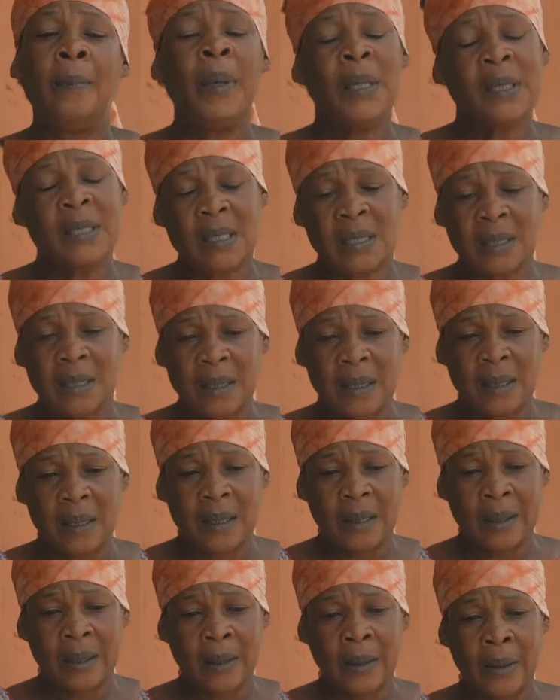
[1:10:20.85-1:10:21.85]
But
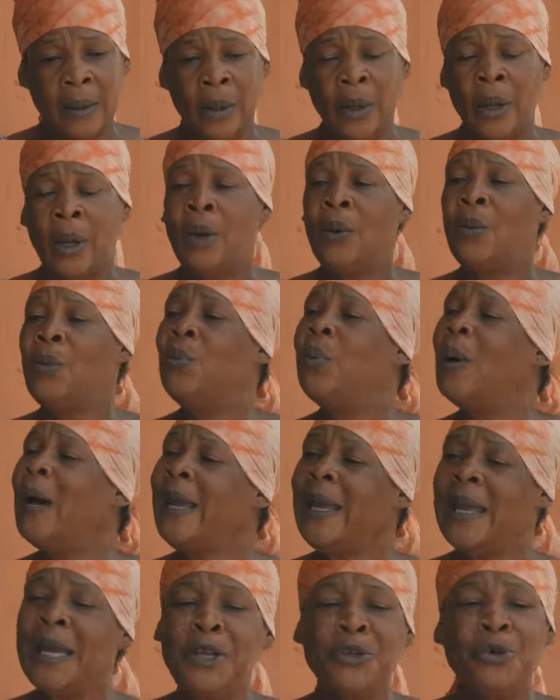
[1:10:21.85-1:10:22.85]

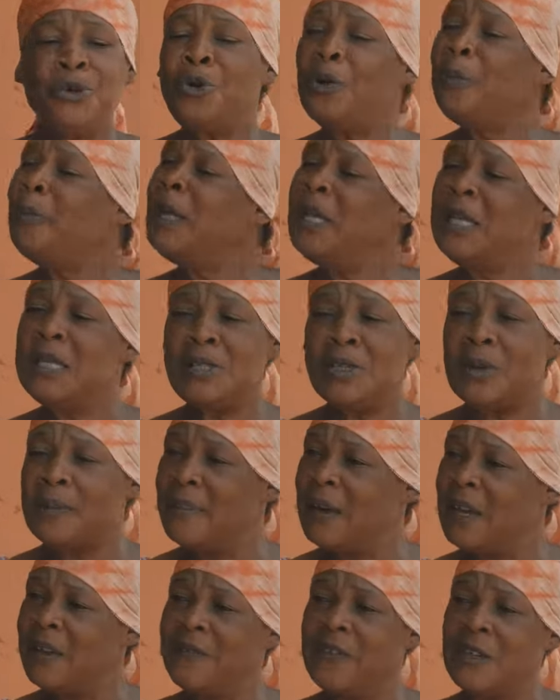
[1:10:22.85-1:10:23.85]
why are you rubbing it on my